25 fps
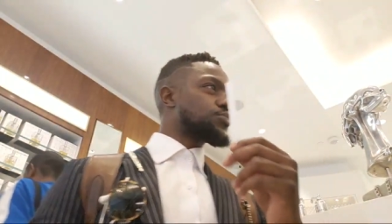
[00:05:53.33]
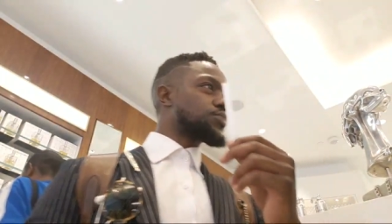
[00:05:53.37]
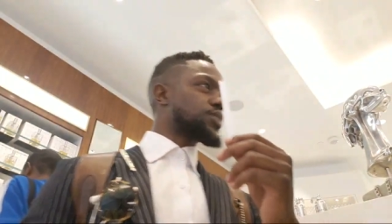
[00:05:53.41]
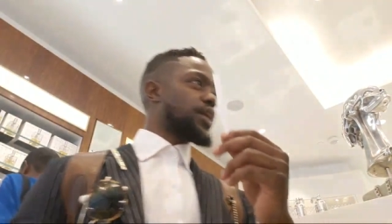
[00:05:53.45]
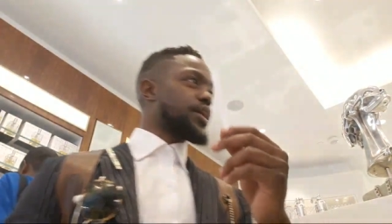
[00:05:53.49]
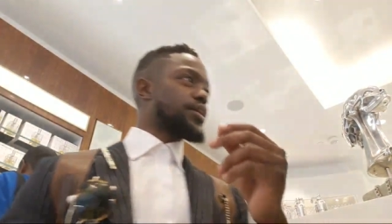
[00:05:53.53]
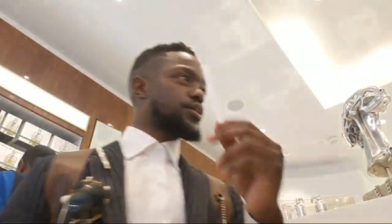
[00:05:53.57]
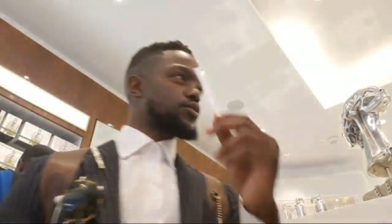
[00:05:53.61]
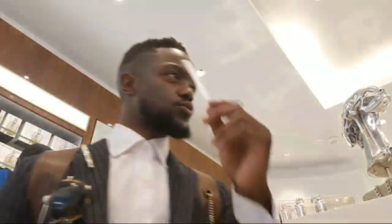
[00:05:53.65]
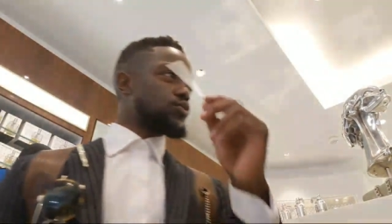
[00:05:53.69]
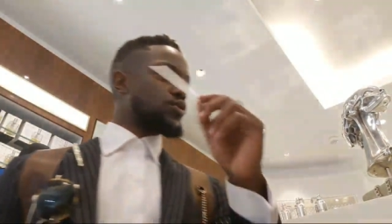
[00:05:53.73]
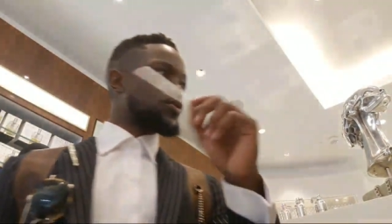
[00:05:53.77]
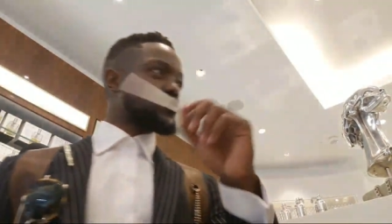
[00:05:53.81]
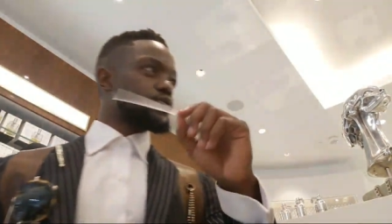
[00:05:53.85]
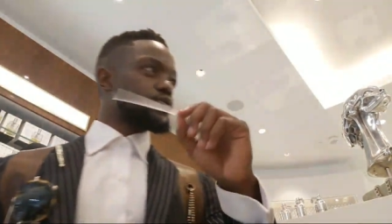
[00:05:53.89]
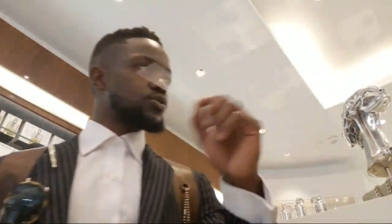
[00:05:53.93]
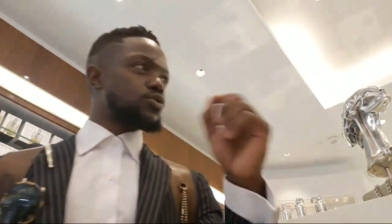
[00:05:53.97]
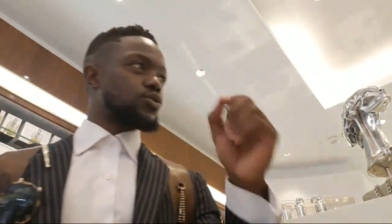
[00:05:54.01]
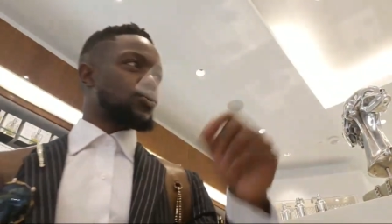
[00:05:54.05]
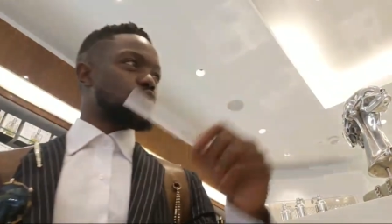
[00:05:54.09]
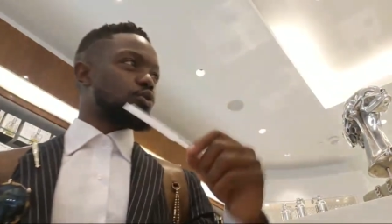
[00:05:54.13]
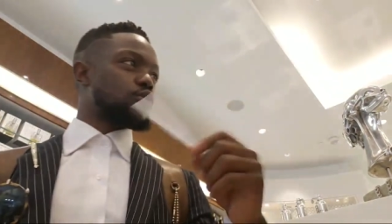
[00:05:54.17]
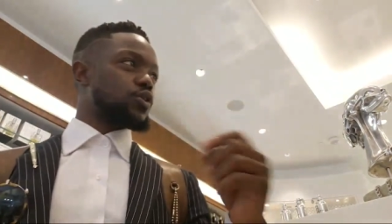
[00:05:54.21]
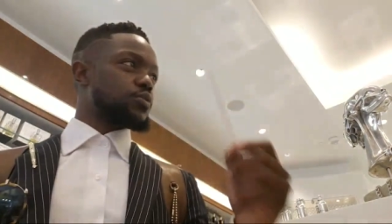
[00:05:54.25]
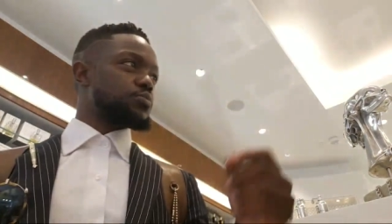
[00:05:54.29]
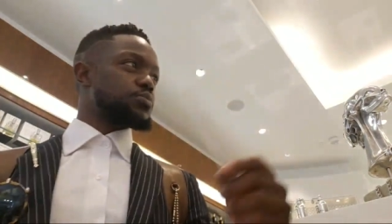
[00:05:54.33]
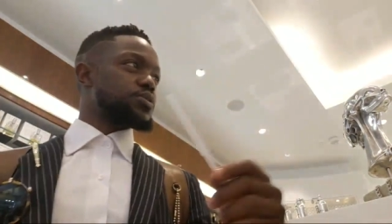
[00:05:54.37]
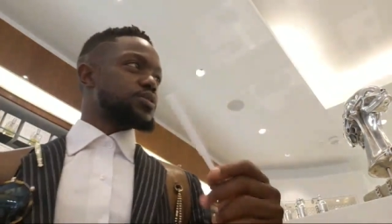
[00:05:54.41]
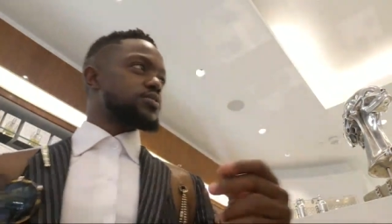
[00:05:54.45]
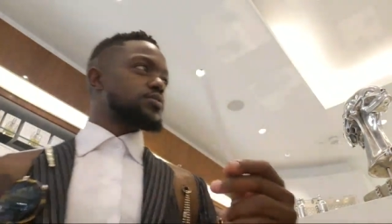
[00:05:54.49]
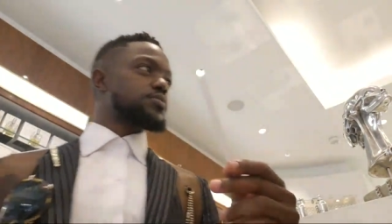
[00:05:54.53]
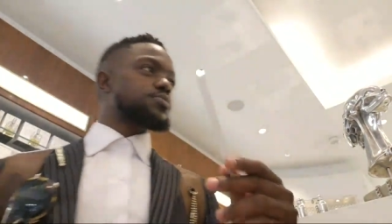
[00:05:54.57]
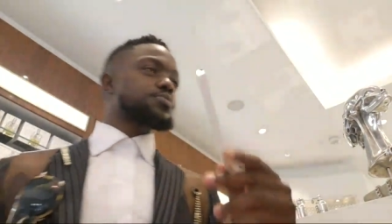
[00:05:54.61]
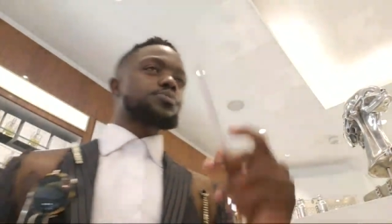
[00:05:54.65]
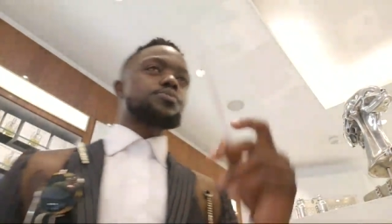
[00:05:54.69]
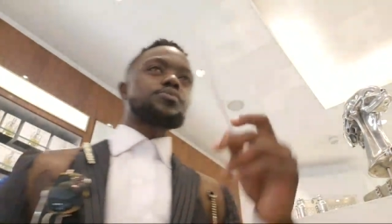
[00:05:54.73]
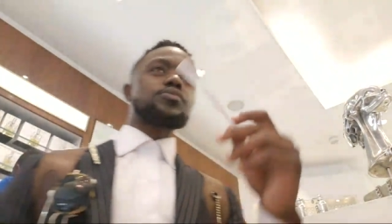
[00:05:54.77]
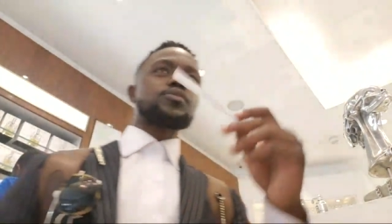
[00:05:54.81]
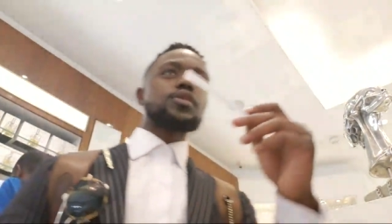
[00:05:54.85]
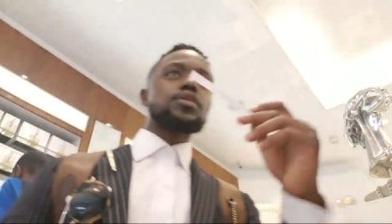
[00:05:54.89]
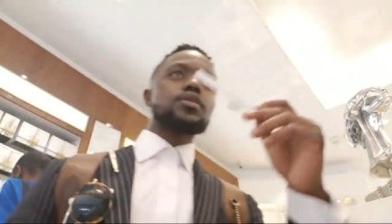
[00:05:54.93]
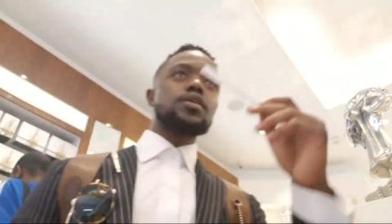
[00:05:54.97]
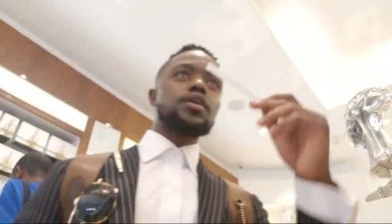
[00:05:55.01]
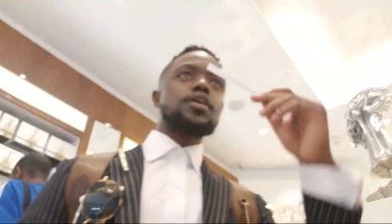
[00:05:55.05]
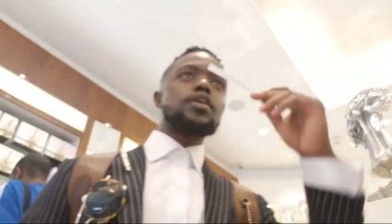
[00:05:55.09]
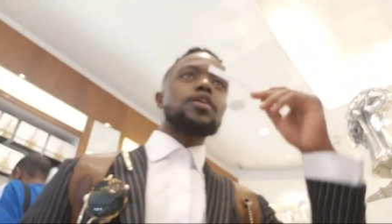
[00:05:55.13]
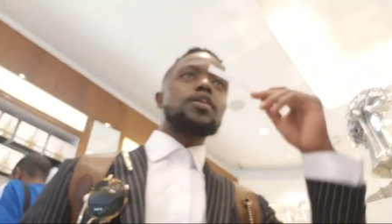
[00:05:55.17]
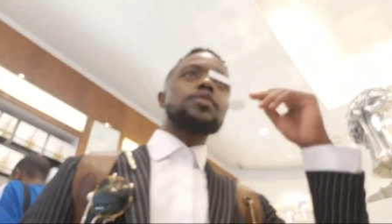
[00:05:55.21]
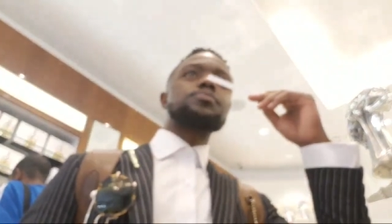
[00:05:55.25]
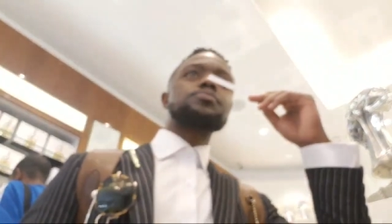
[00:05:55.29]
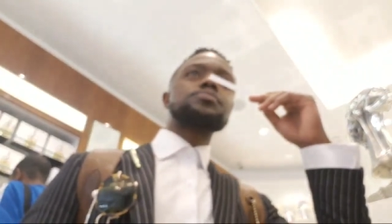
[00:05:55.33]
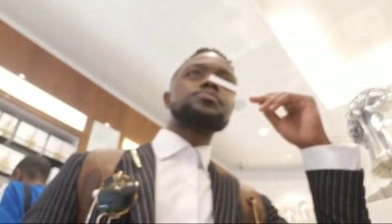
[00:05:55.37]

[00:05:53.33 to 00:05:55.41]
like grow, grow on me. Yeah. Um,